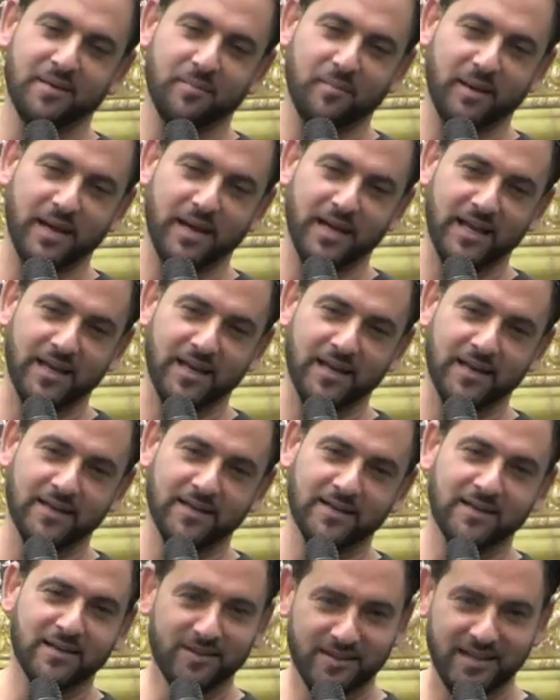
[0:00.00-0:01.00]
man,
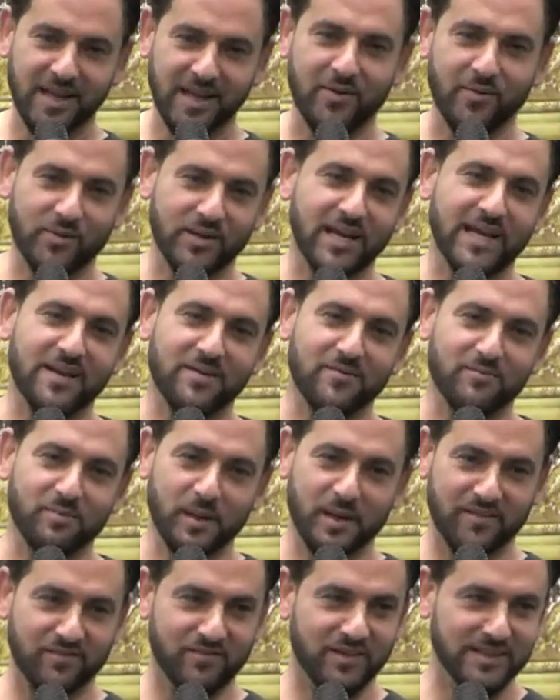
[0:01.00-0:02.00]
okay, we got to
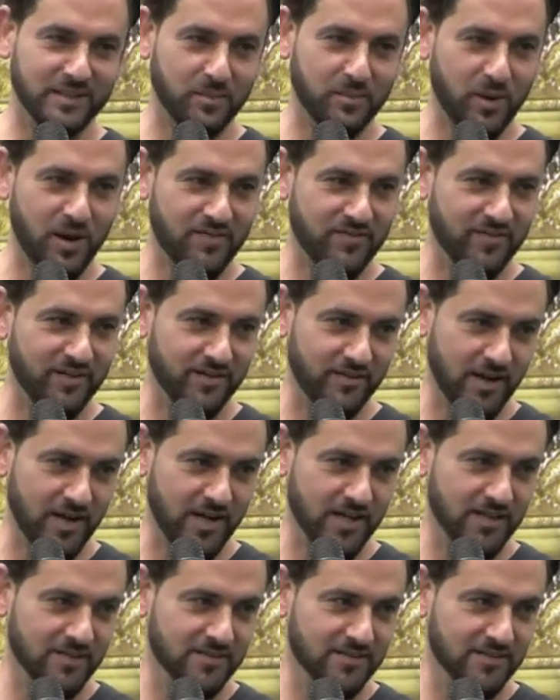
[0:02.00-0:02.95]
invite the Prophet, right?